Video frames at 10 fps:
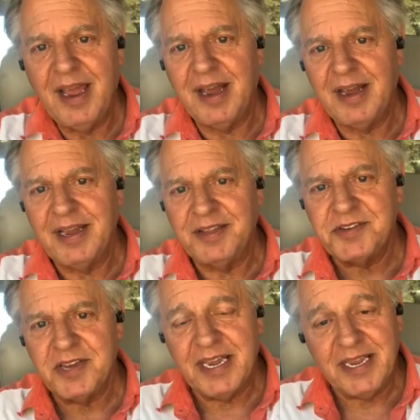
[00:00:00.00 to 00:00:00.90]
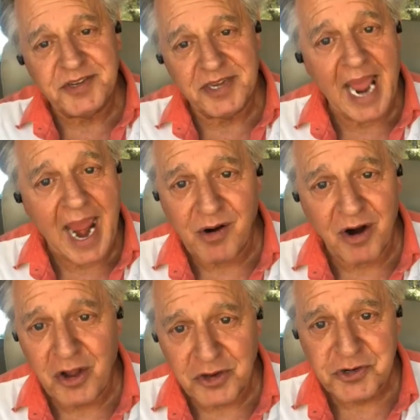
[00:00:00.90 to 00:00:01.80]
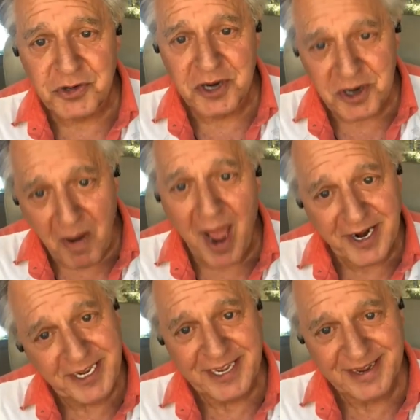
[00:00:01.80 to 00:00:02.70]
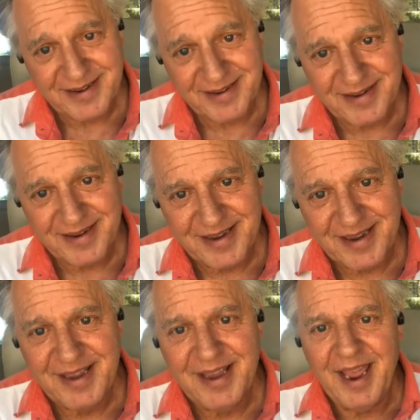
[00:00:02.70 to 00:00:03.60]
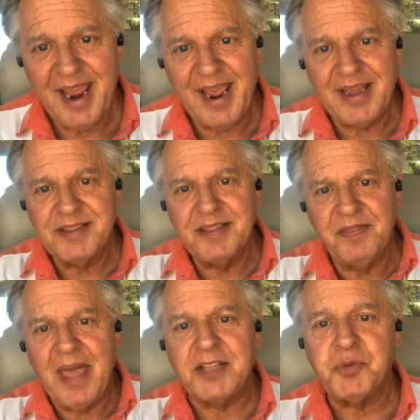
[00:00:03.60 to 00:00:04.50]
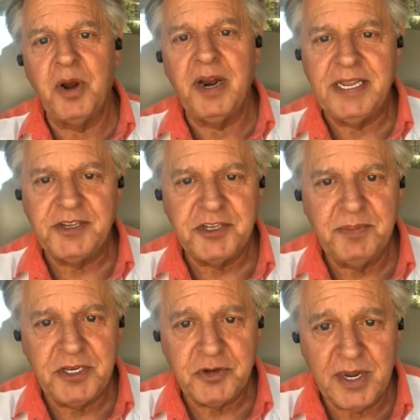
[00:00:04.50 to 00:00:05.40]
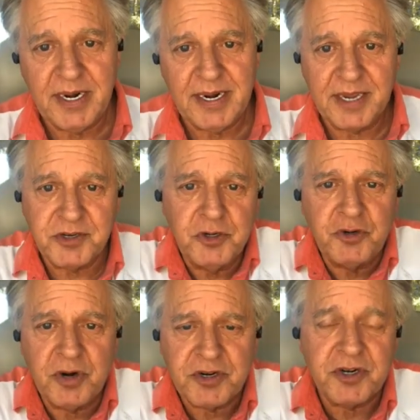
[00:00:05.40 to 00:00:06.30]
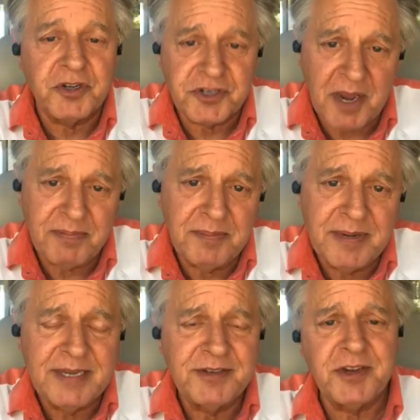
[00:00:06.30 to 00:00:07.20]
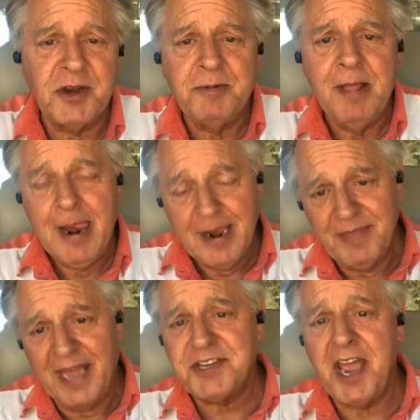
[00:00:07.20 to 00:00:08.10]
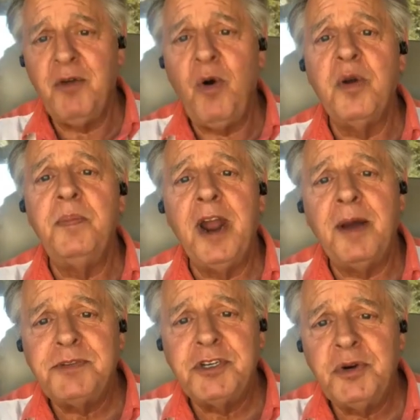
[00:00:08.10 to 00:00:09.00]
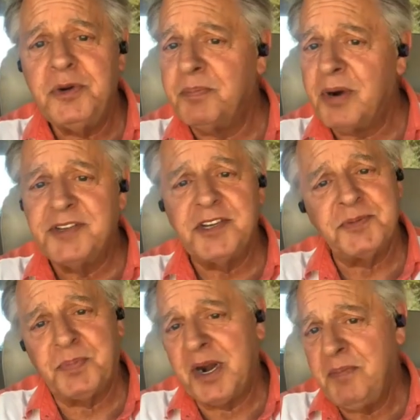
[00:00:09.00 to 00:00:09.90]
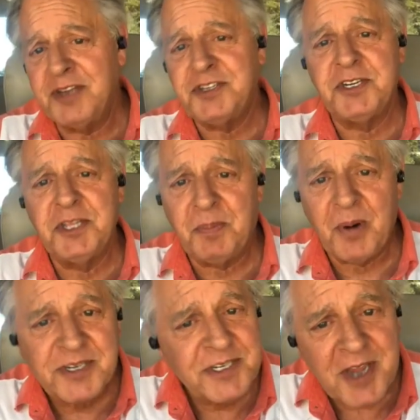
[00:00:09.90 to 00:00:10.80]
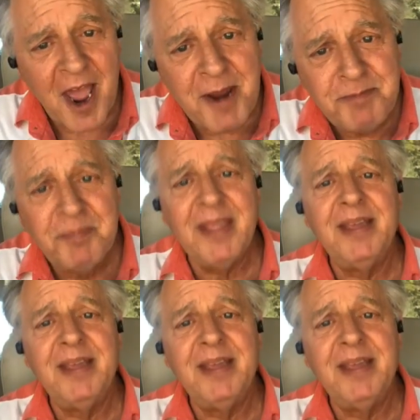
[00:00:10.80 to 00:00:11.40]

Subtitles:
It's an agricultural commodity. And that's what it needs to be treated as, a nutritional supplement. So that's kind of what we've been up to. It brings us pretty much to the present time.